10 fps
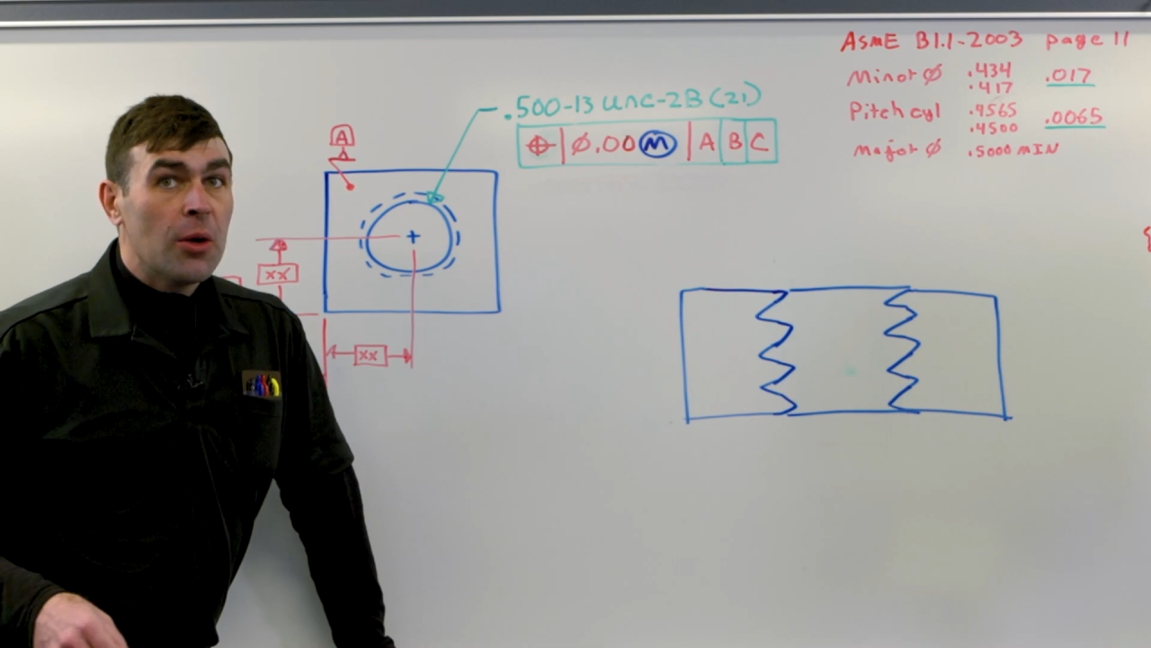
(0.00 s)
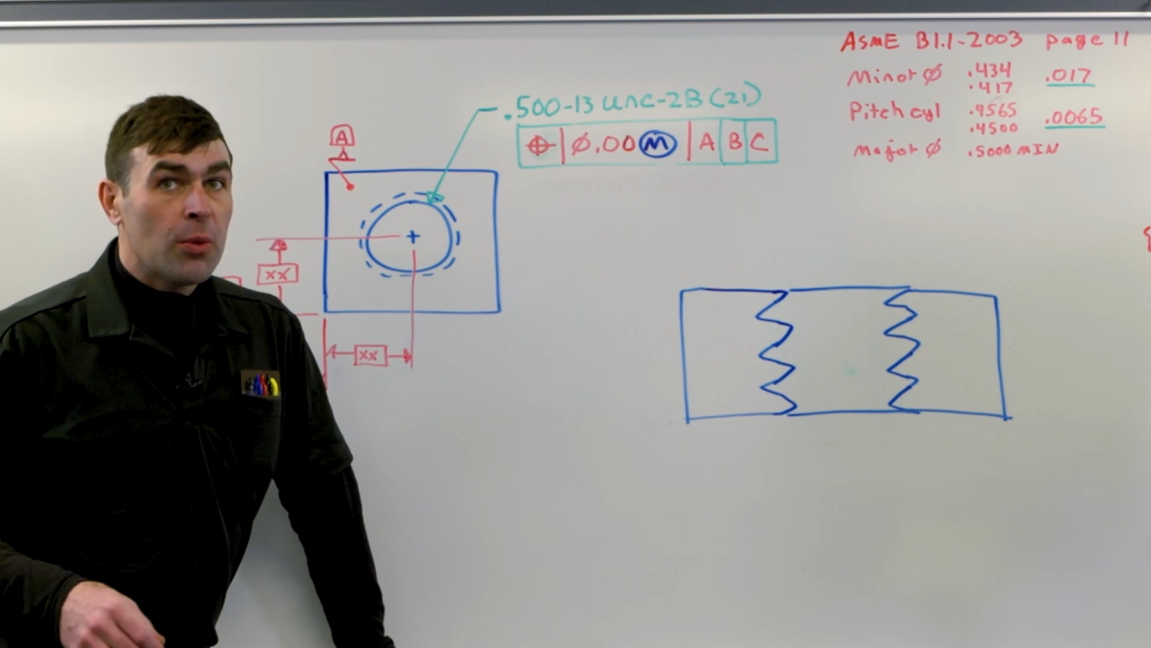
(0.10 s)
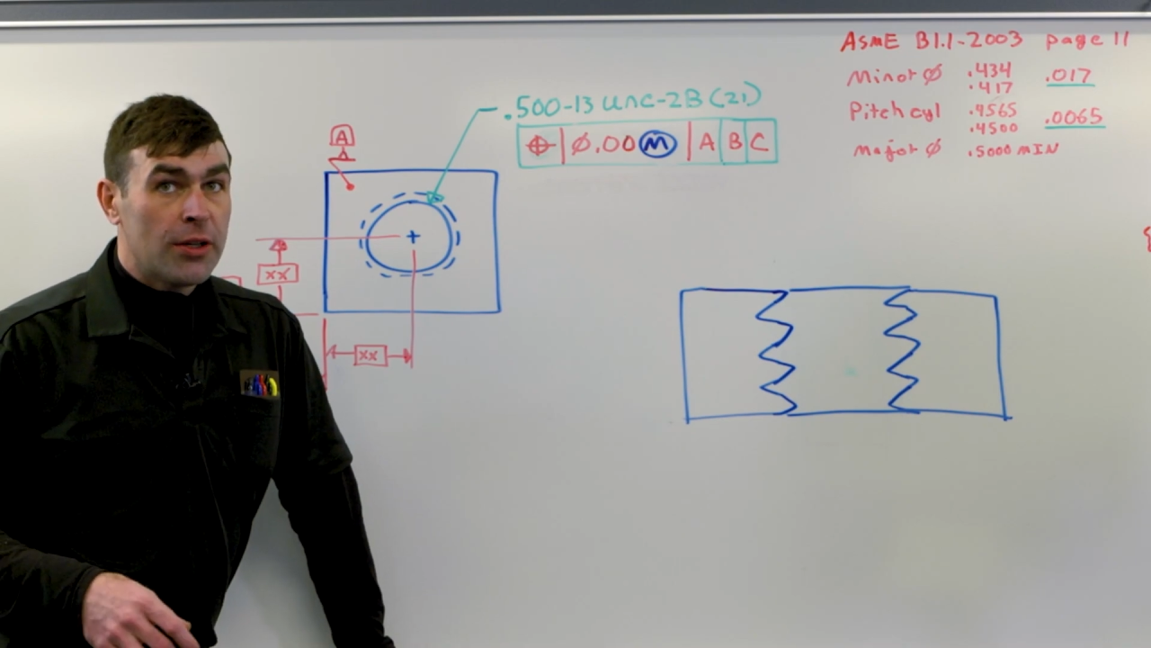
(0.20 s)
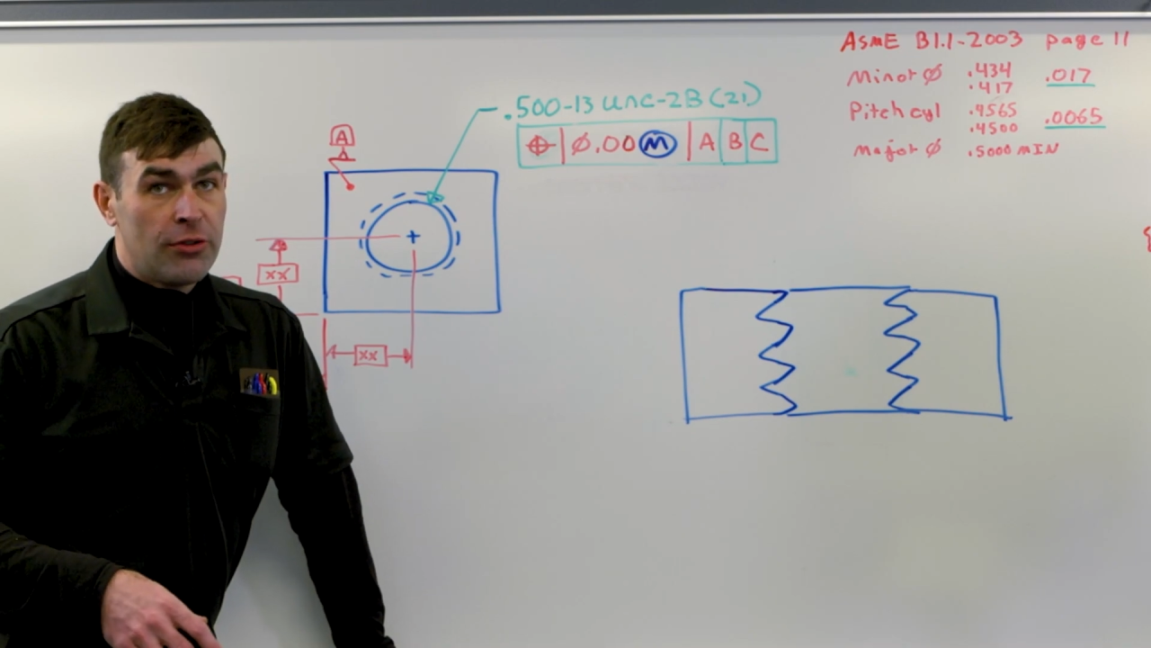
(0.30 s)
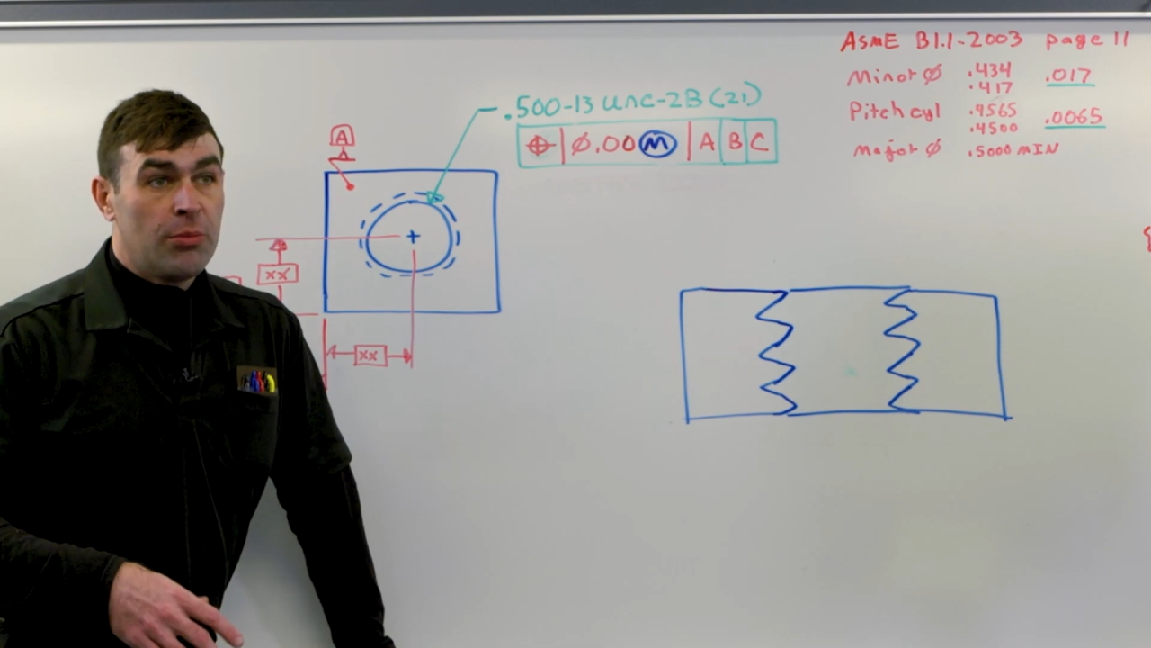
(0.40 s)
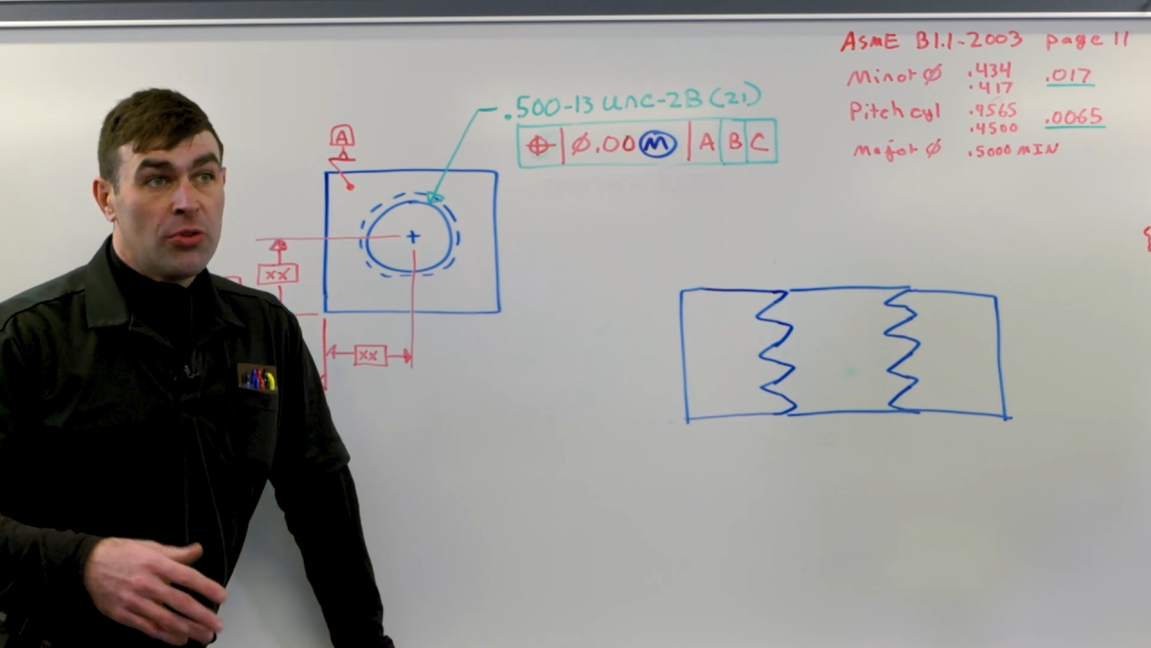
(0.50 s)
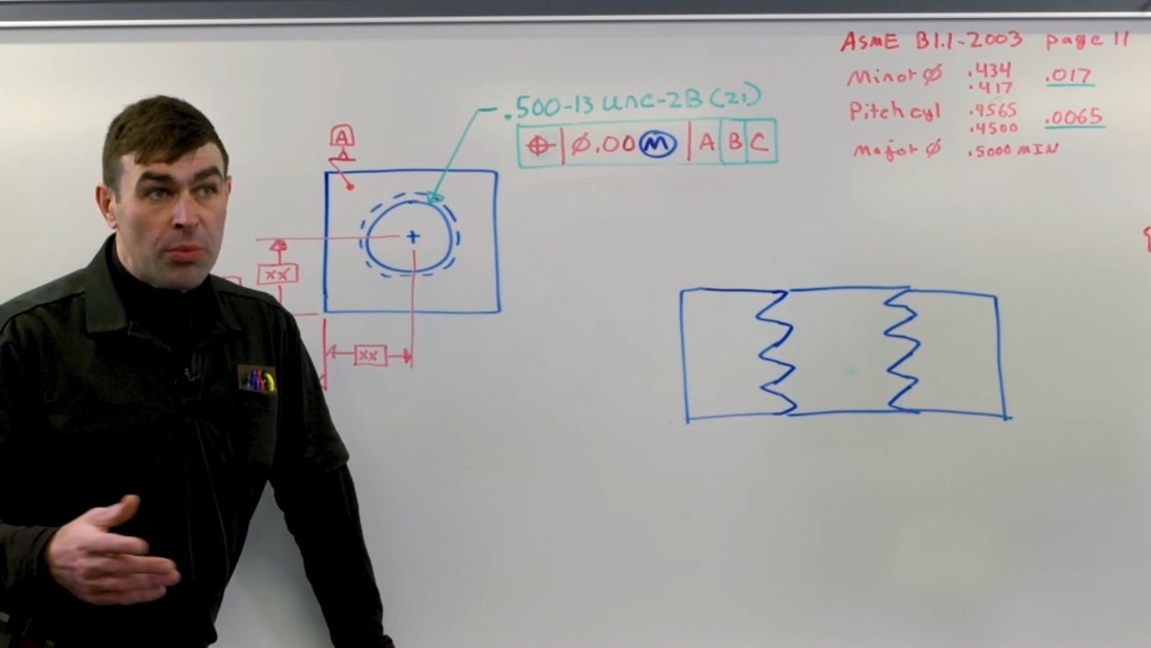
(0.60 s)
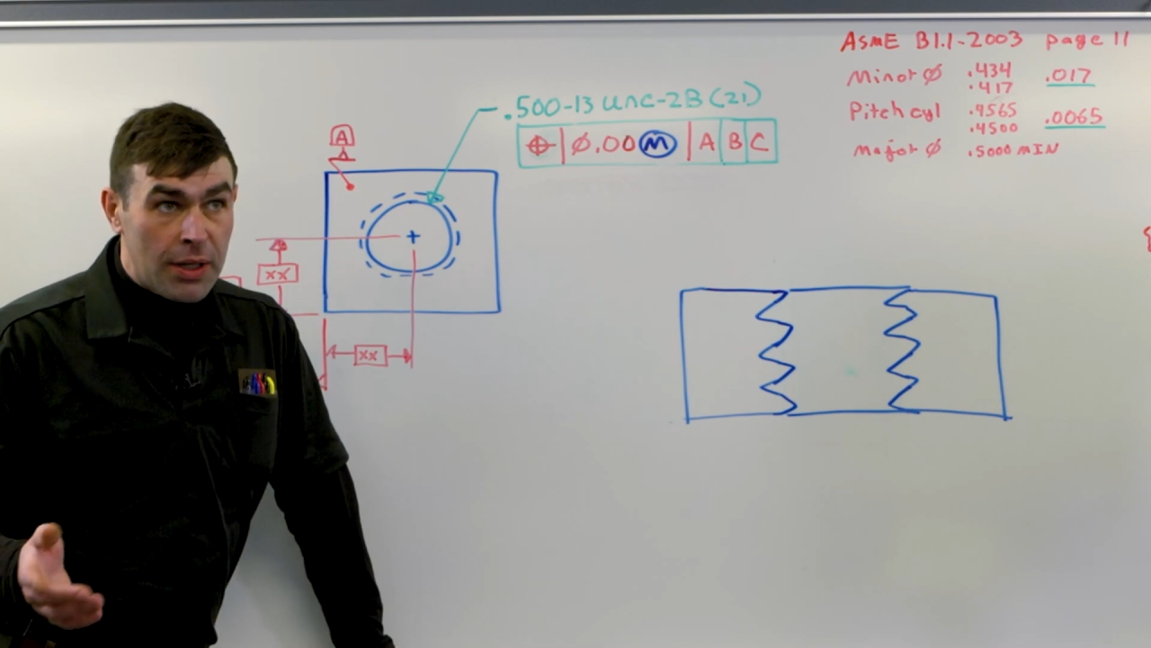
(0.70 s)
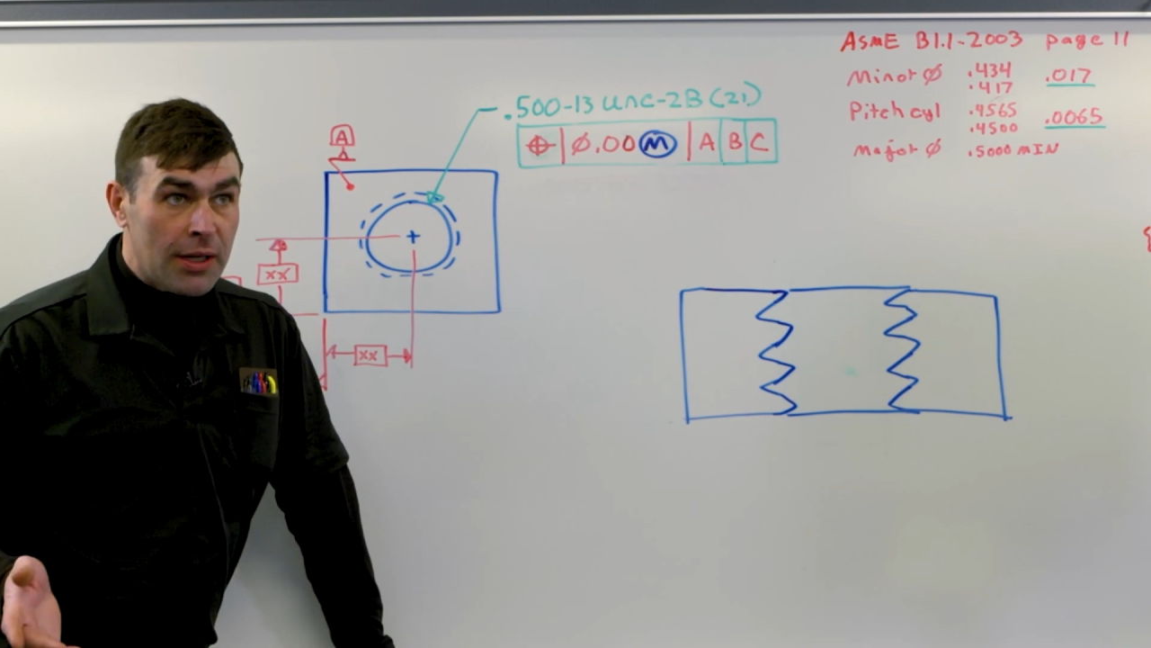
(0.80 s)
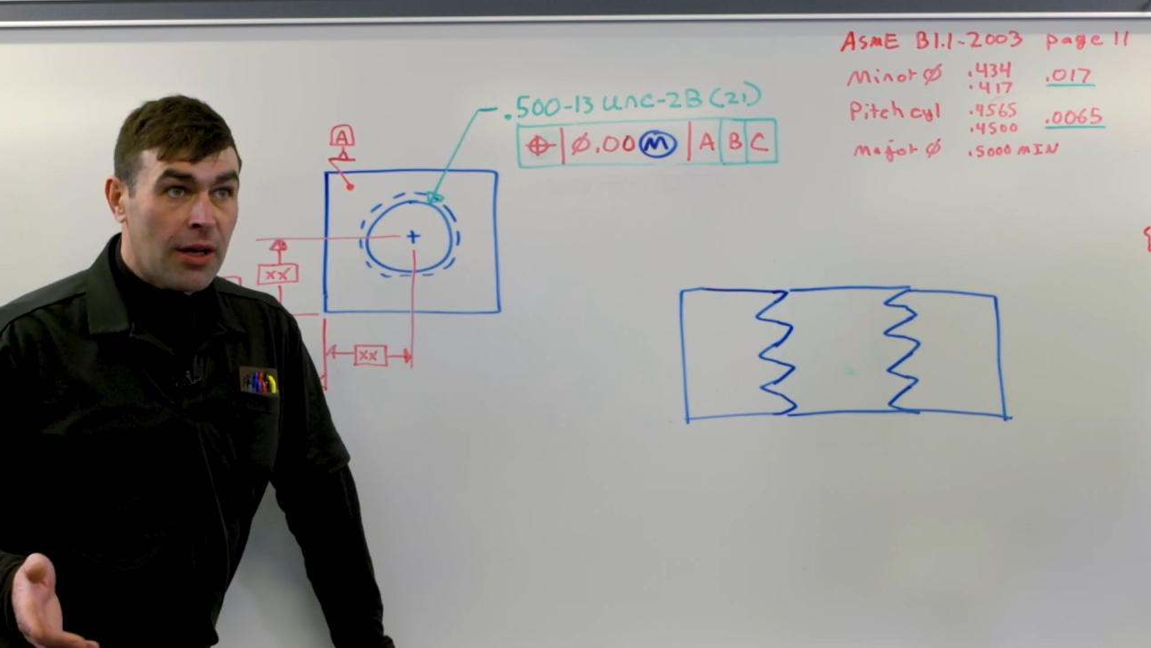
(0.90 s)
which,
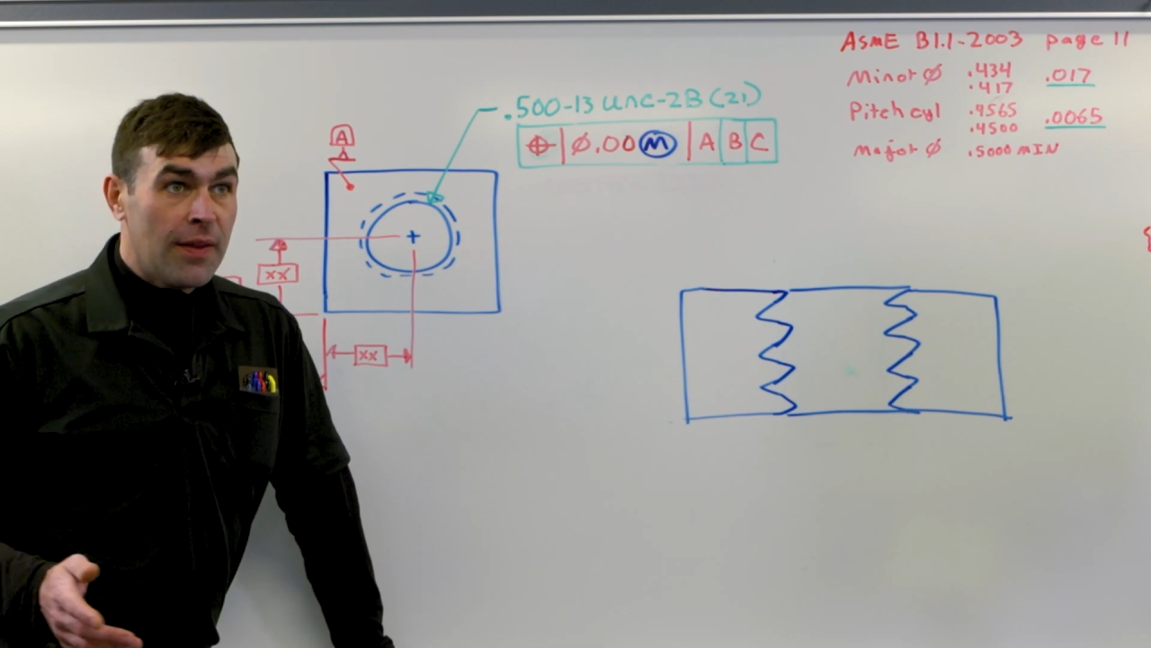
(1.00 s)
depending